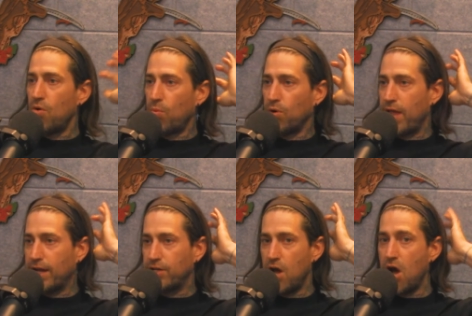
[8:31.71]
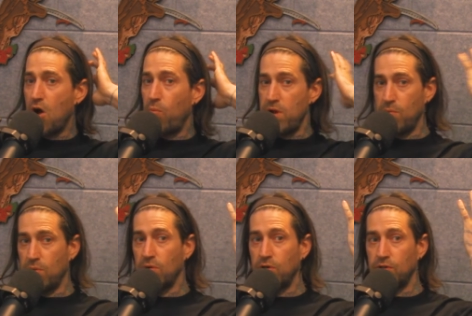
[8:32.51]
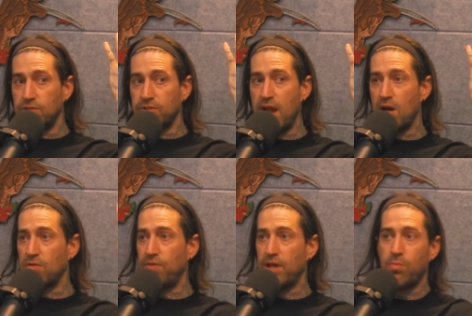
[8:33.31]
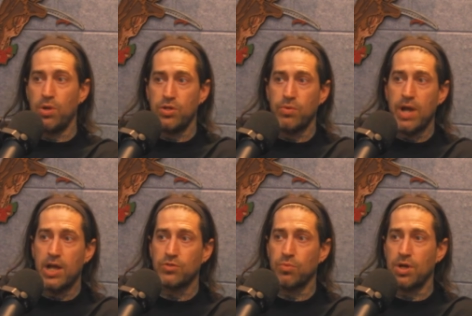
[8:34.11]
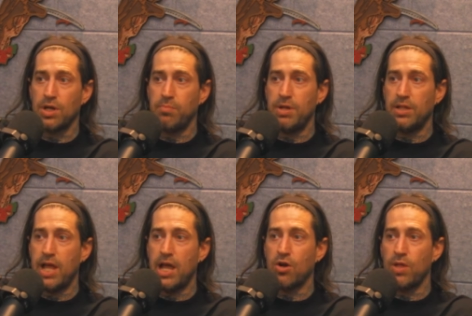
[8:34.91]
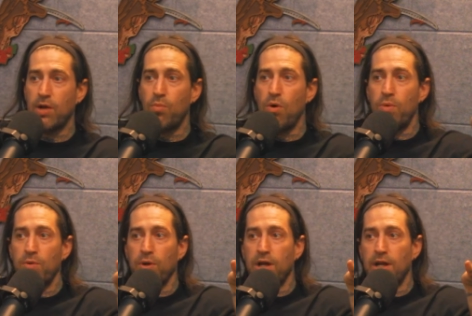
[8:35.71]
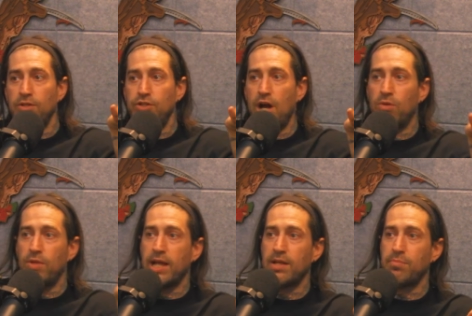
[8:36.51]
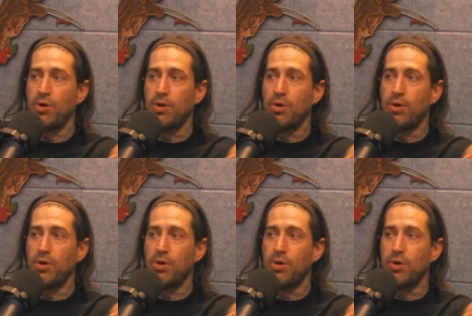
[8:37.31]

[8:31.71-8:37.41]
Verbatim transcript: were like, no, nah, we were scared of like what you guys were gonna be like, or like what we were gonna gel like mm-hmm.